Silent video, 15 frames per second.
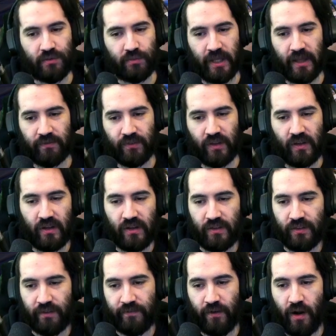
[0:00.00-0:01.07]
We have
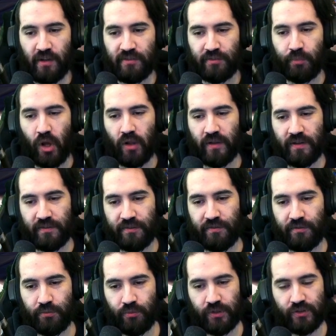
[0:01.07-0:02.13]
the frost mollusks,
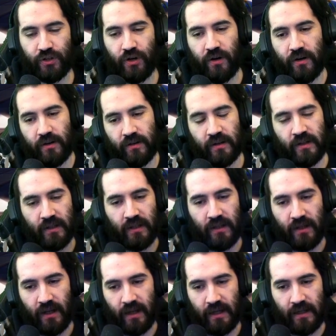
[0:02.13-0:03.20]
which are
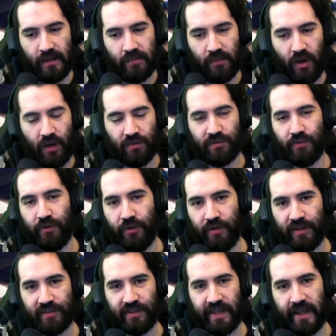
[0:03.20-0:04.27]
also known
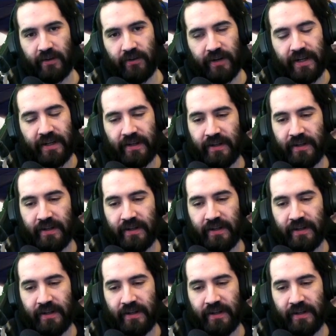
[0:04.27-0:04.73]
as Gary.